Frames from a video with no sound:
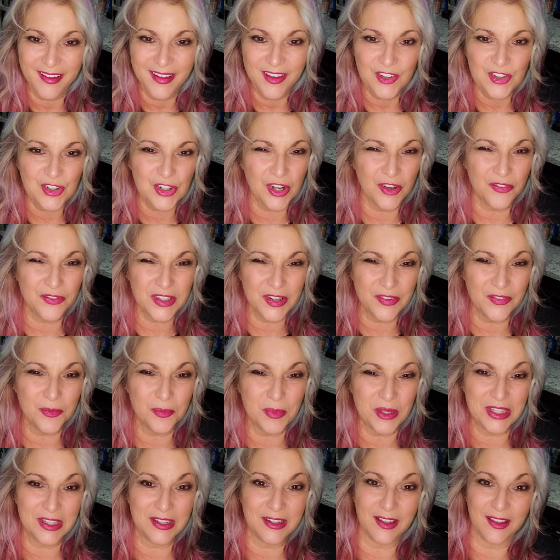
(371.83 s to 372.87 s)
You know, have you ever
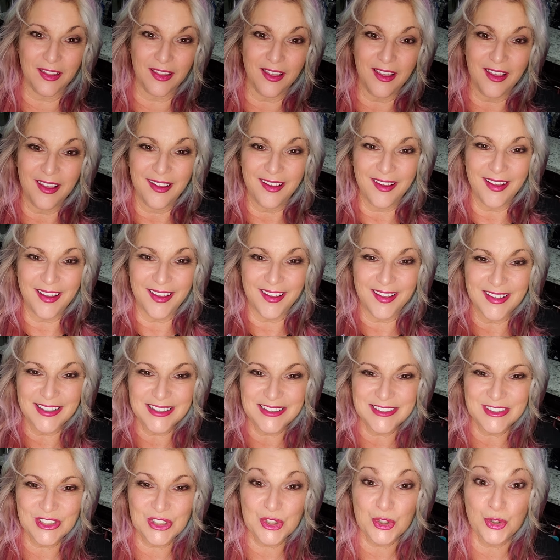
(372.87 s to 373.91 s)
been in a, a
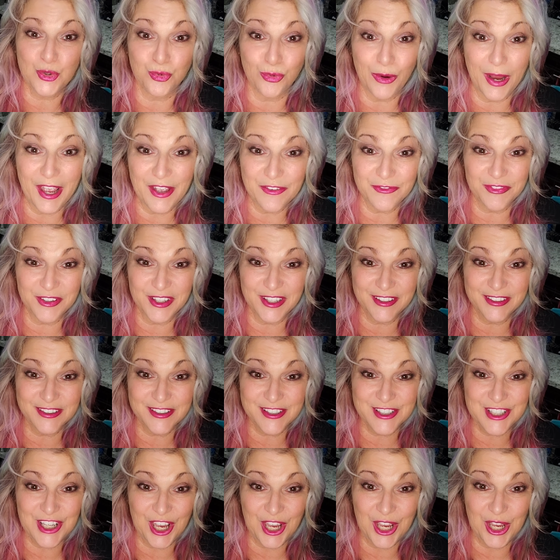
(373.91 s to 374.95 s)

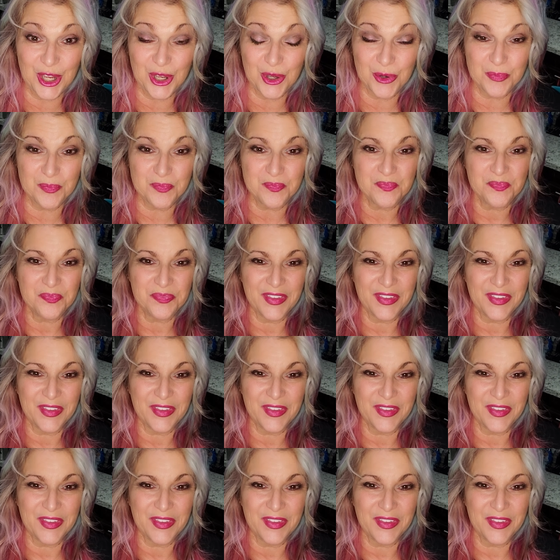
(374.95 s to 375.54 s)
traffic jam